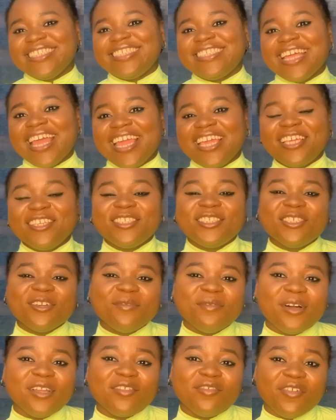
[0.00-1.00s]
Thank you so
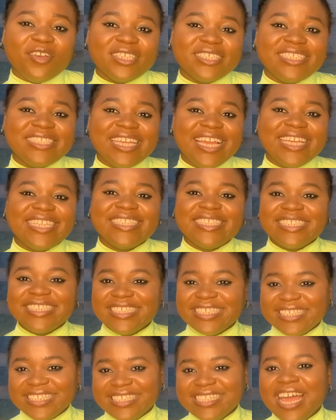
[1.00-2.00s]
much for staying to
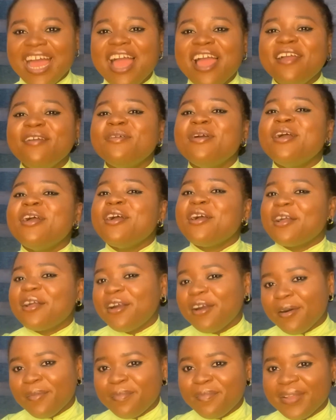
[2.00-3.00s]
this time.
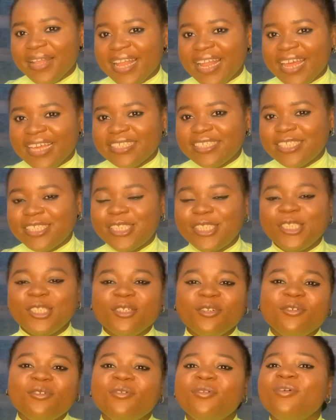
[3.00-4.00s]
God bless
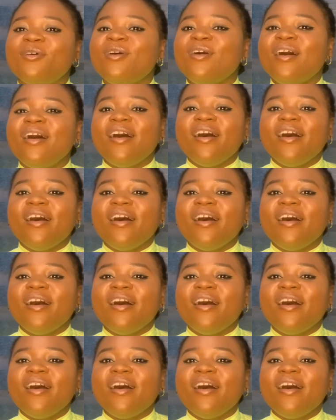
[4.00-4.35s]
you.